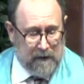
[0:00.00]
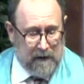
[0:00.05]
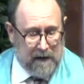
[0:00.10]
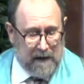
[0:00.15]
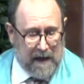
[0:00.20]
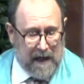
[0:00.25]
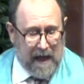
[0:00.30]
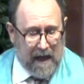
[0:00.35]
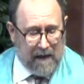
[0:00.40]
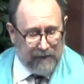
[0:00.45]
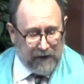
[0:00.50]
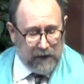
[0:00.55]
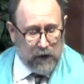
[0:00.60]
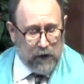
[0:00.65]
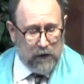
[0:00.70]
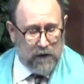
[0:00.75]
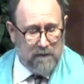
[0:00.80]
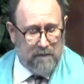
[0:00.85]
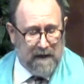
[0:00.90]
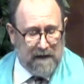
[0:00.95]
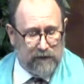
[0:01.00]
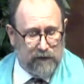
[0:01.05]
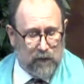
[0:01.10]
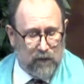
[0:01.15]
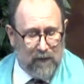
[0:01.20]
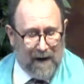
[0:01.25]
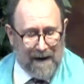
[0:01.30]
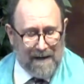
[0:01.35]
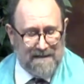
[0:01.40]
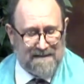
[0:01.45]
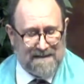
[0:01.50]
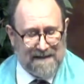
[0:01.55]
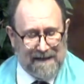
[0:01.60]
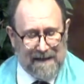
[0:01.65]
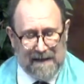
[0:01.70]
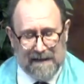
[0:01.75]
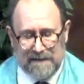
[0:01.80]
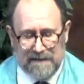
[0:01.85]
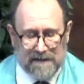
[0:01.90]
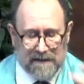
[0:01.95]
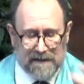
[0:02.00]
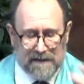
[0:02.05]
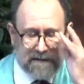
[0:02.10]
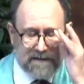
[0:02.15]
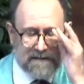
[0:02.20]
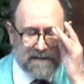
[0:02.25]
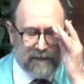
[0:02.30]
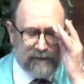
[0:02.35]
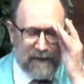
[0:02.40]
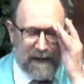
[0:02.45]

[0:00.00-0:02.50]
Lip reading: Having heard about the rising incidence of